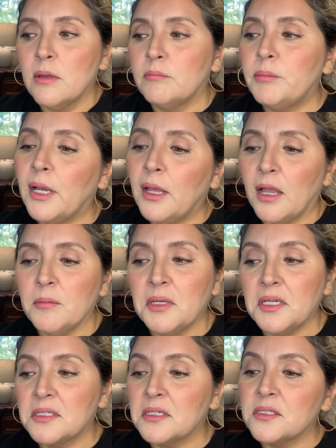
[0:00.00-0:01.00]
But I mean,
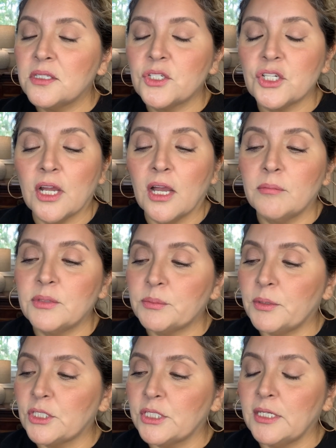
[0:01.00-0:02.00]
it does the job,
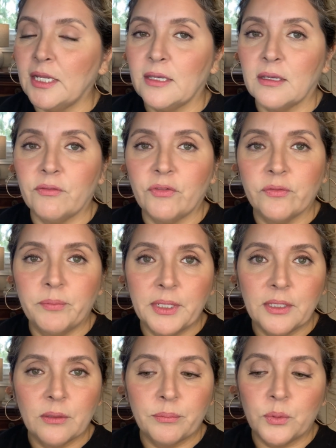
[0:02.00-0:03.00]
especially like if you've been
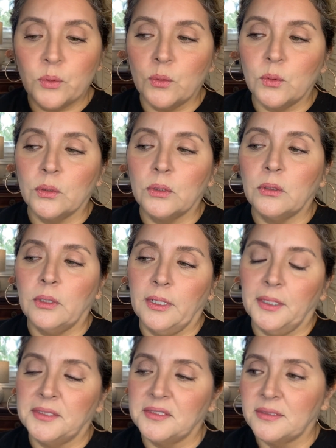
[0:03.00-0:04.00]
in the pool
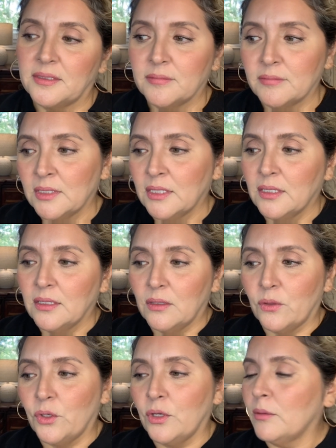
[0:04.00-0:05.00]

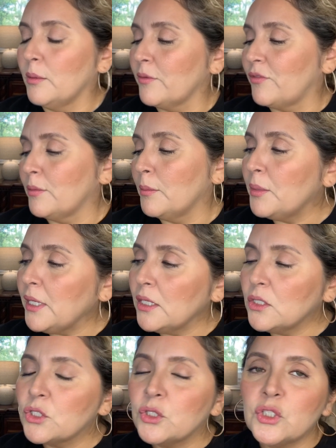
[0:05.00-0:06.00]
or you come back from the
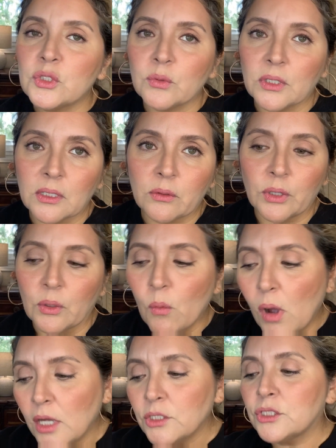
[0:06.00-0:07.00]
beach, you just want a quick
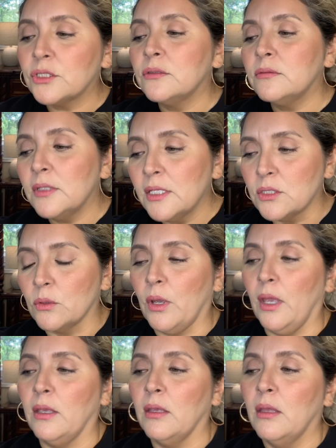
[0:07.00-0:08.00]
wash, it's
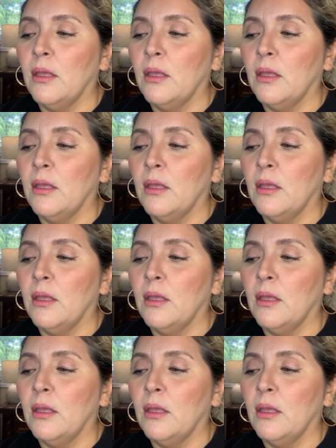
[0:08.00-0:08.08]
okay.